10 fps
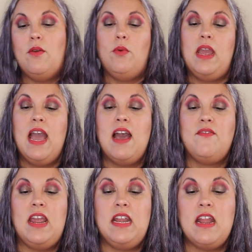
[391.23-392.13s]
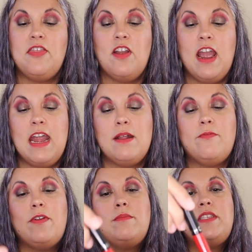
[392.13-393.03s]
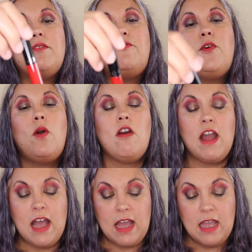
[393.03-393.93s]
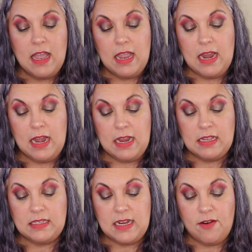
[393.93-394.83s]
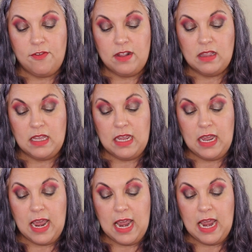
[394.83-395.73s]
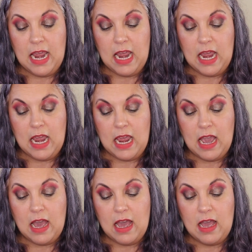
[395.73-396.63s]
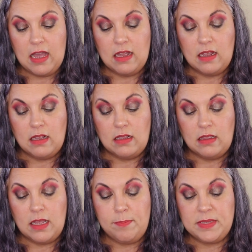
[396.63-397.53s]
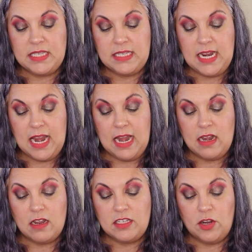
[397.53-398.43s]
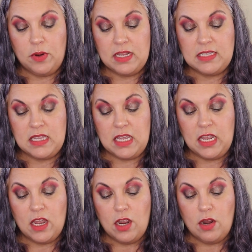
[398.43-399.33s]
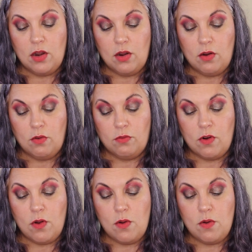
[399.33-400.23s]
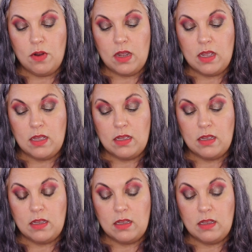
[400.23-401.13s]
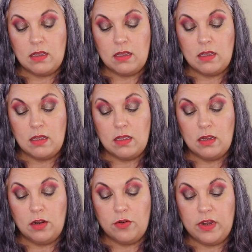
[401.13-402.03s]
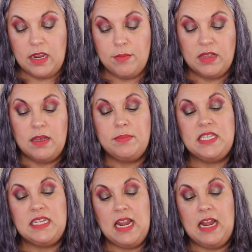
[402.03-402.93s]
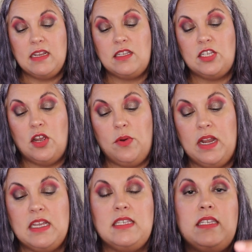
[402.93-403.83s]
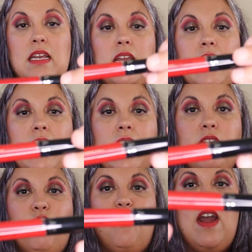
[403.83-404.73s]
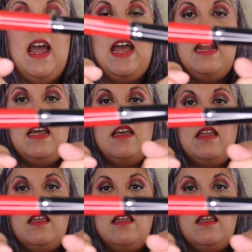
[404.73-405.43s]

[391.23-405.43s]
We have another item from Sephora. It is definitely a lip stain. So it is the Rogue Cream Lip Stain. So it is in red.